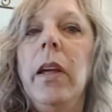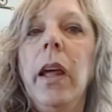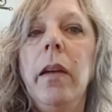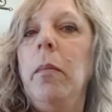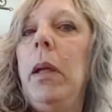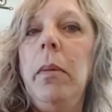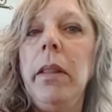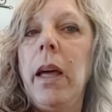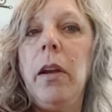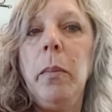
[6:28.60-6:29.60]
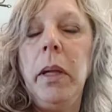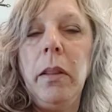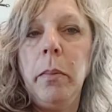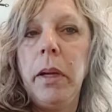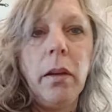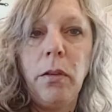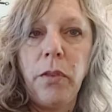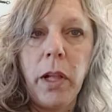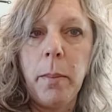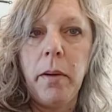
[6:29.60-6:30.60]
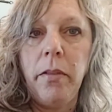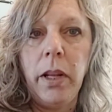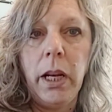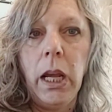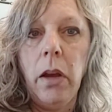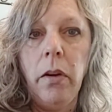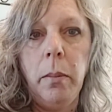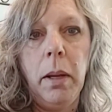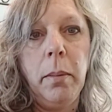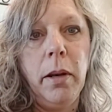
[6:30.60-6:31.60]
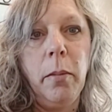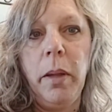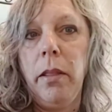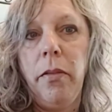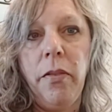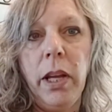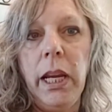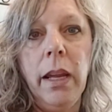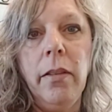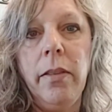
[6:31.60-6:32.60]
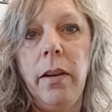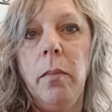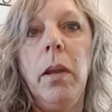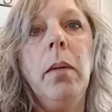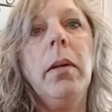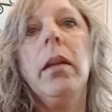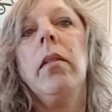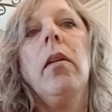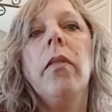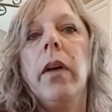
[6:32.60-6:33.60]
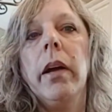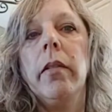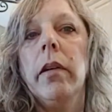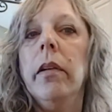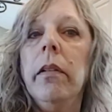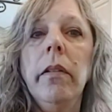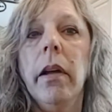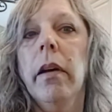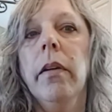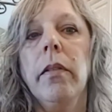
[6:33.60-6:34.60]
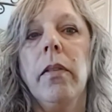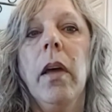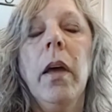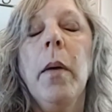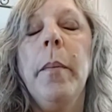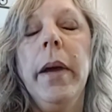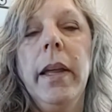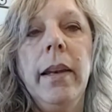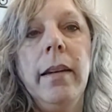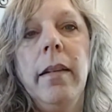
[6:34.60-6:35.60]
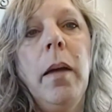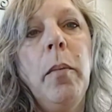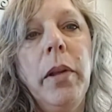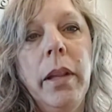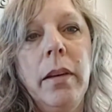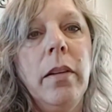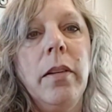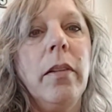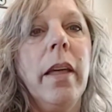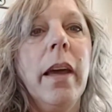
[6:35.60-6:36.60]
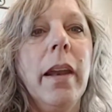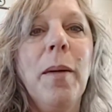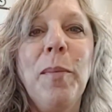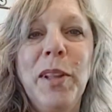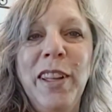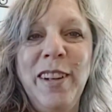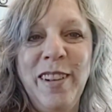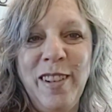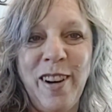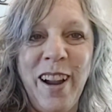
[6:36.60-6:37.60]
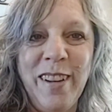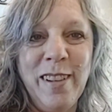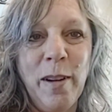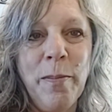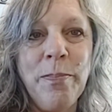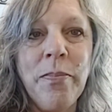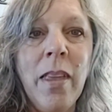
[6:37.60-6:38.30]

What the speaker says: and maybe that'll be the biggest flub up video, and maybe it'll be the funniest, and maybe it'll go viral. Who knows? But I'm willing to do that. I'm willing to try. So